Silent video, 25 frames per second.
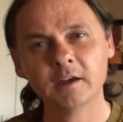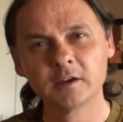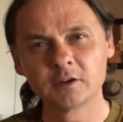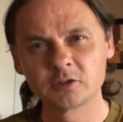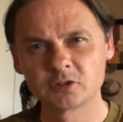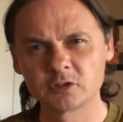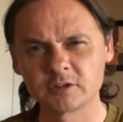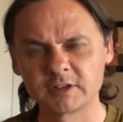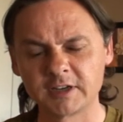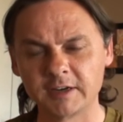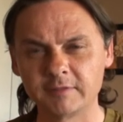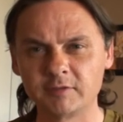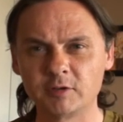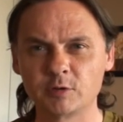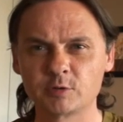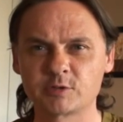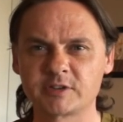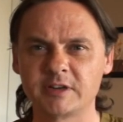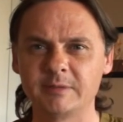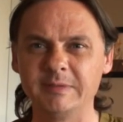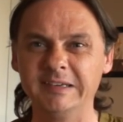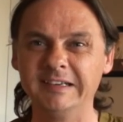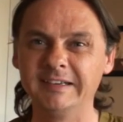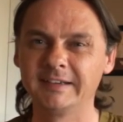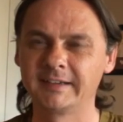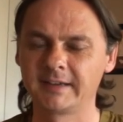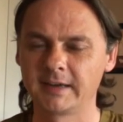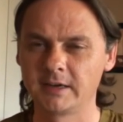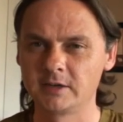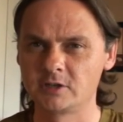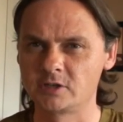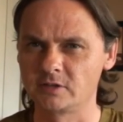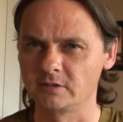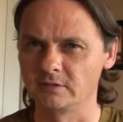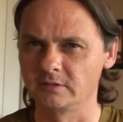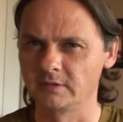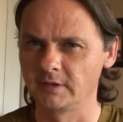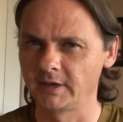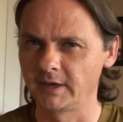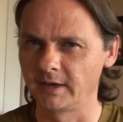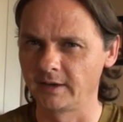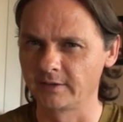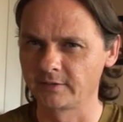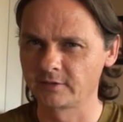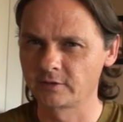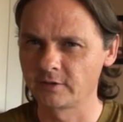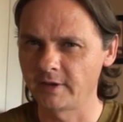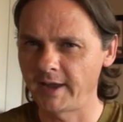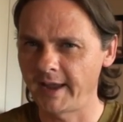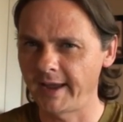should give you some indication
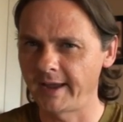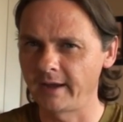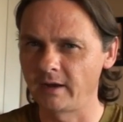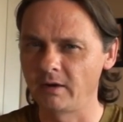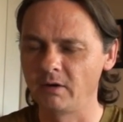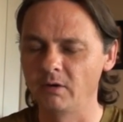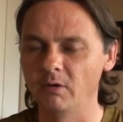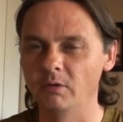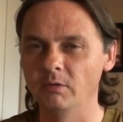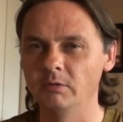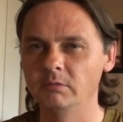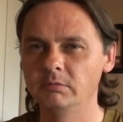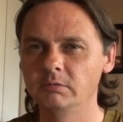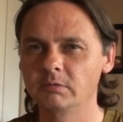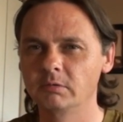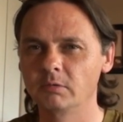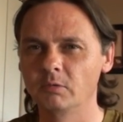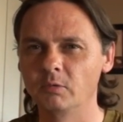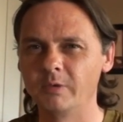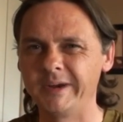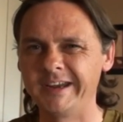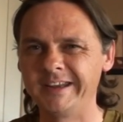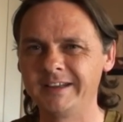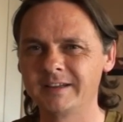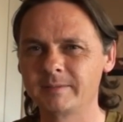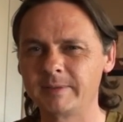as to how we,